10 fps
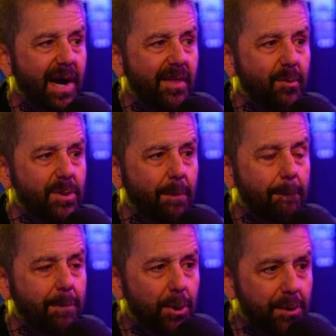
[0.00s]
there was a
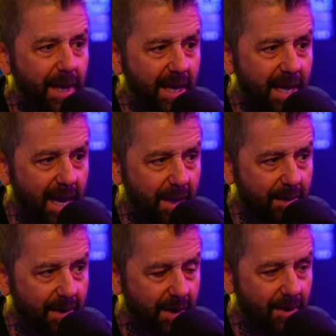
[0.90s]
birthday cake
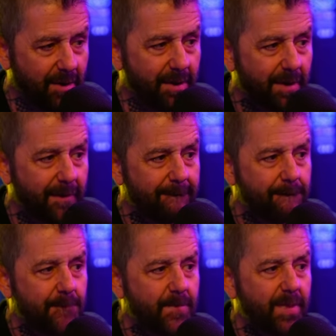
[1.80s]
there,
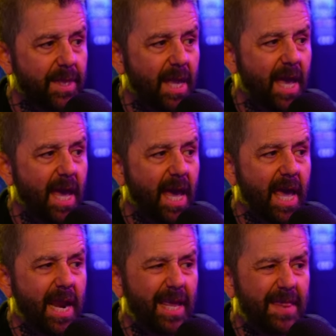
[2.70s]

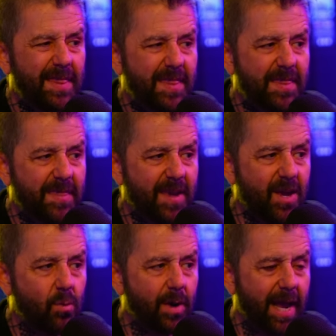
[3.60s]
and I
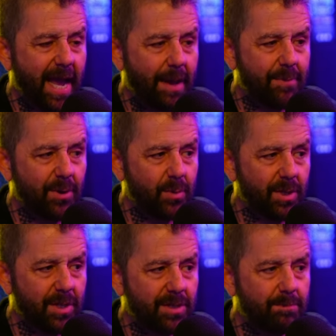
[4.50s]
think what happened
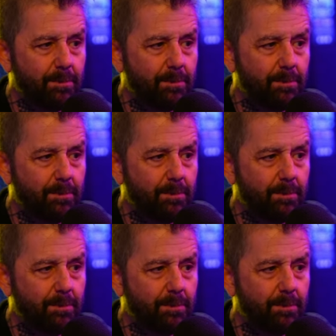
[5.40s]
was